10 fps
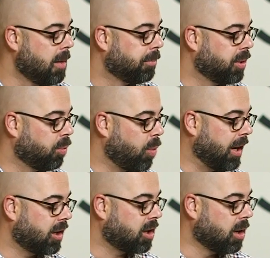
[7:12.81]
But when
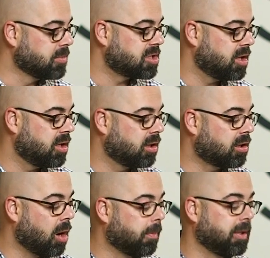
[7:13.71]
it comes to
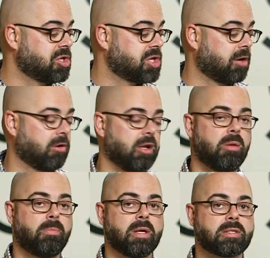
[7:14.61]
company
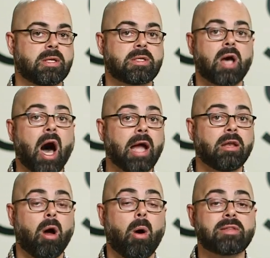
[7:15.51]
generated business, I
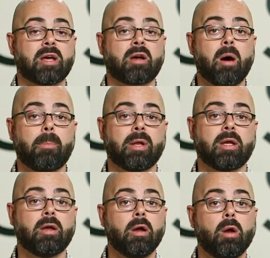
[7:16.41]
know as a company,